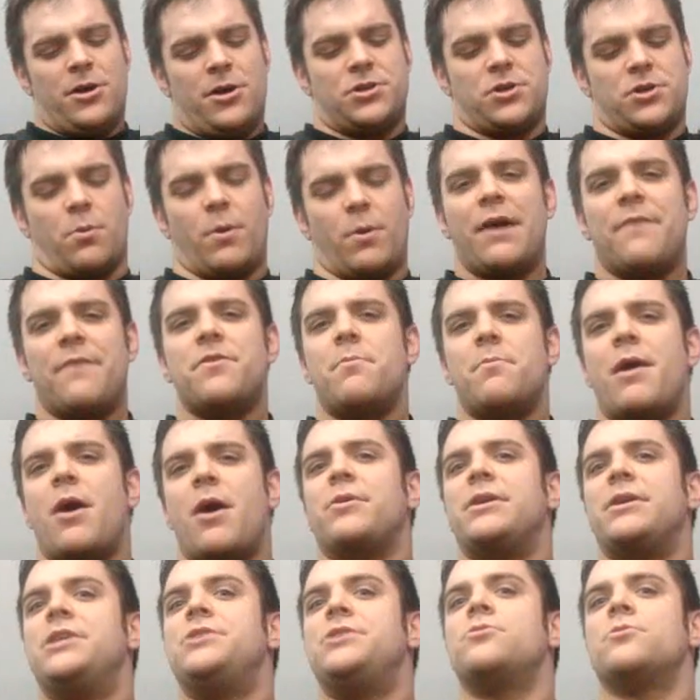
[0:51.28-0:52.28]
So right off the
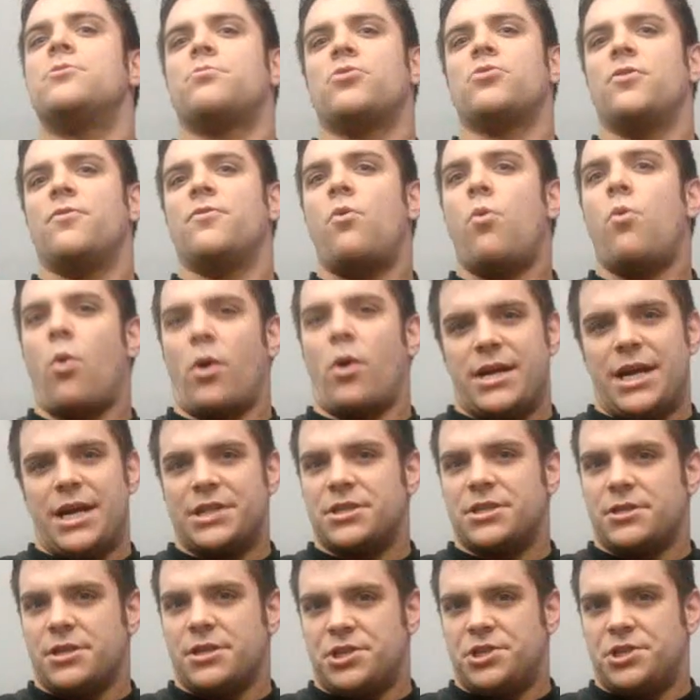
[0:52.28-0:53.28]
bat, we need to improve
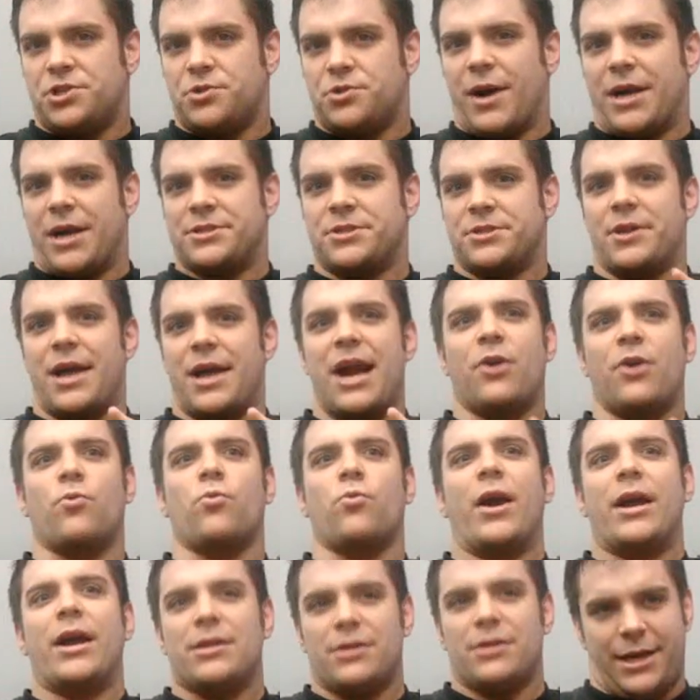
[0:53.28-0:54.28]
coordination and strength. So that
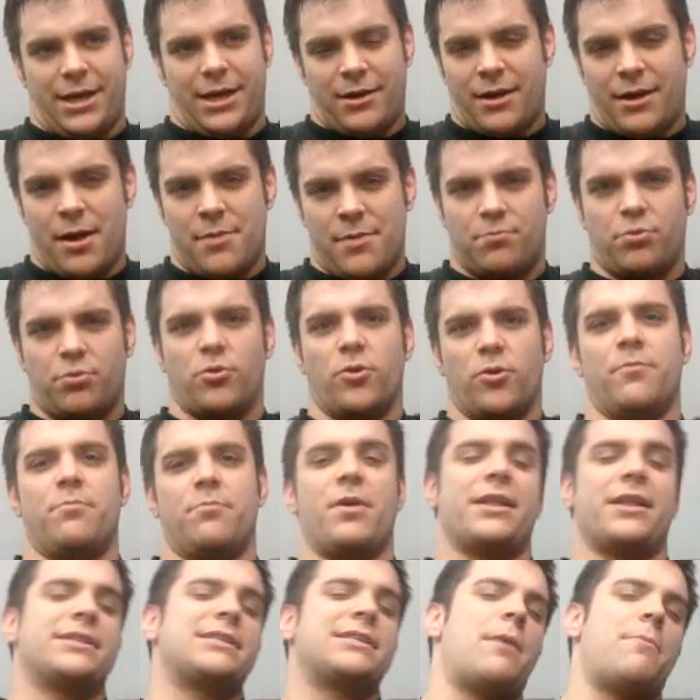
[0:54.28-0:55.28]
greatly
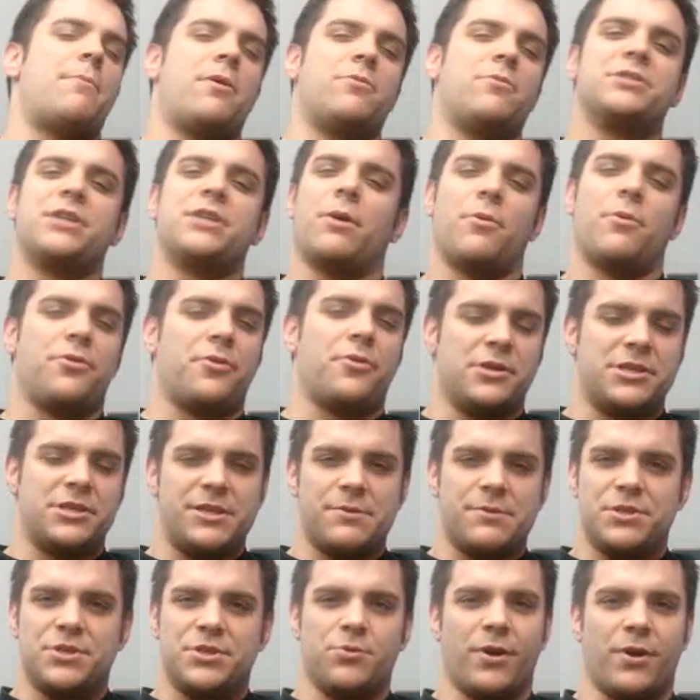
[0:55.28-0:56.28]
improved. By the time I was done with her,
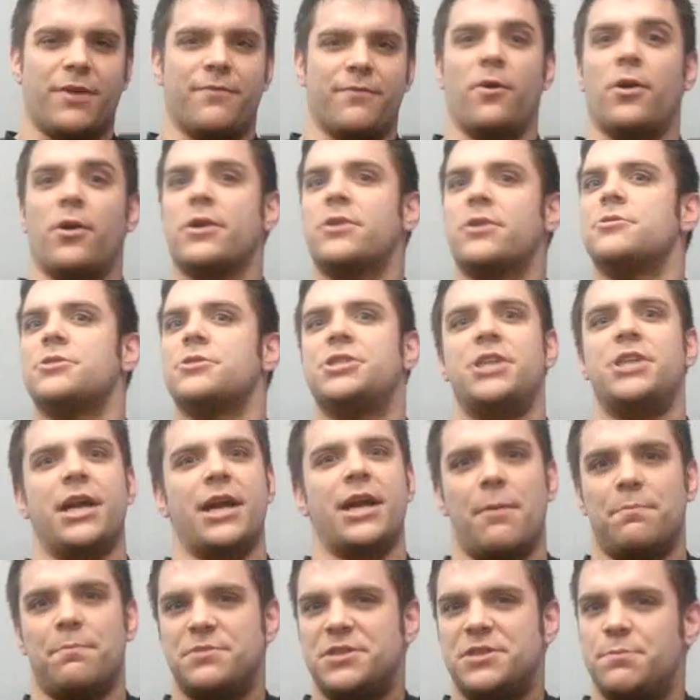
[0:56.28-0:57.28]
she was doing vertical
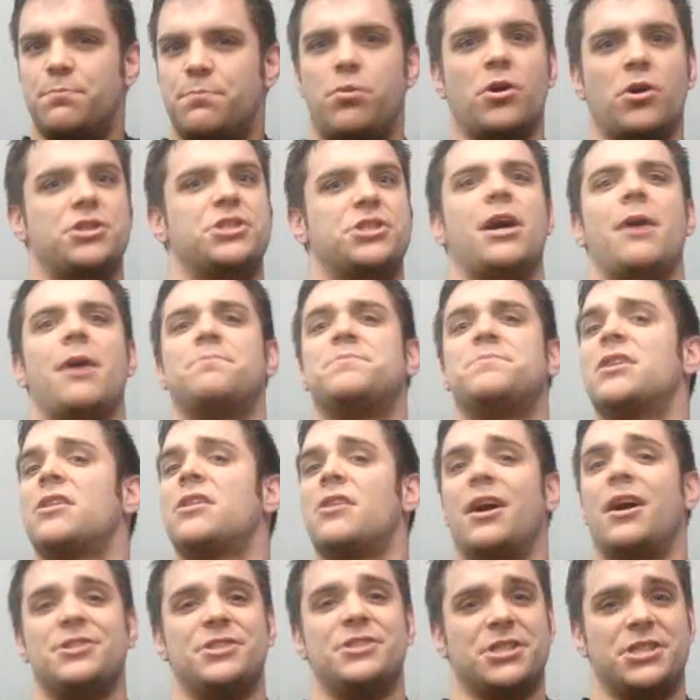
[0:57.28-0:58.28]
chin-ups, push-ups,
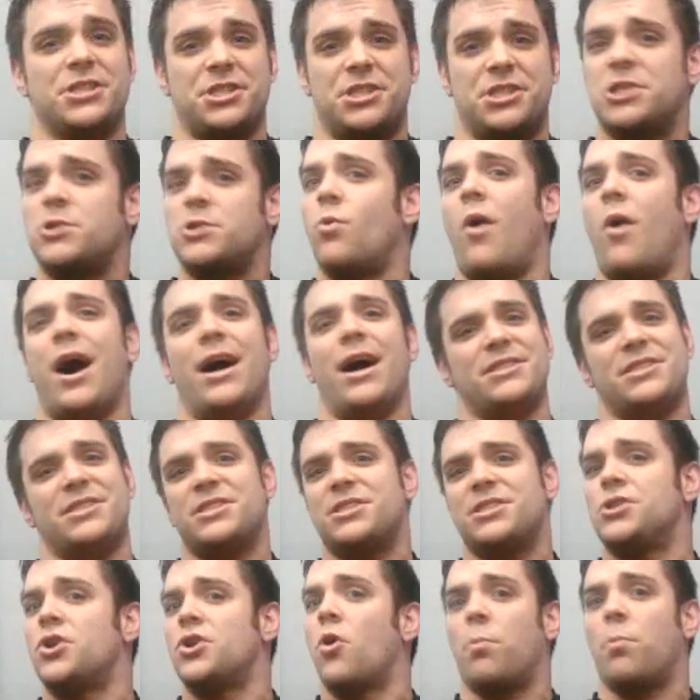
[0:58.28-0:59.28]
lunges,
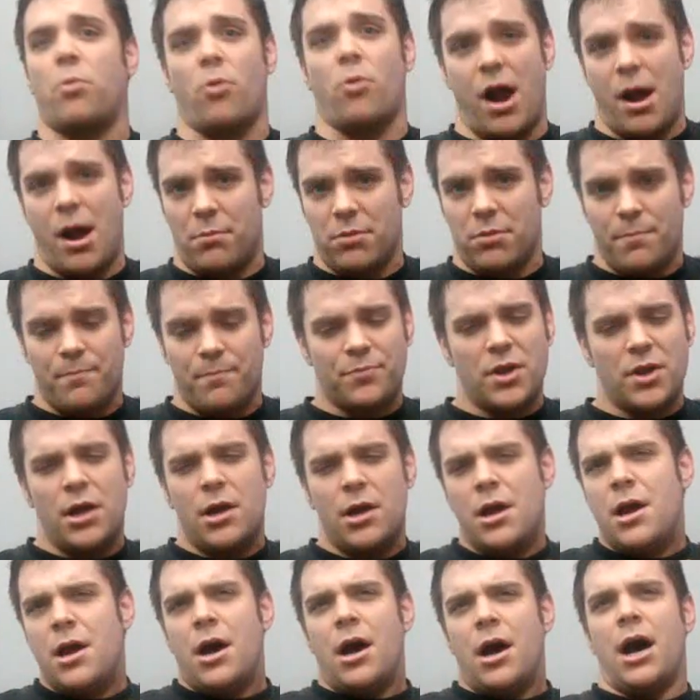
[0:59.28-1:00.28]
squats, no problem.
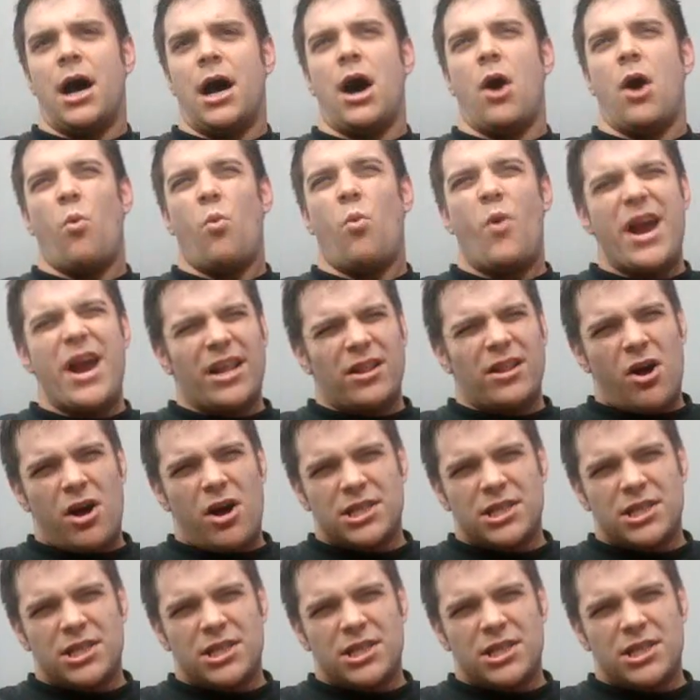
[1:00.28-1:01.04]
Weight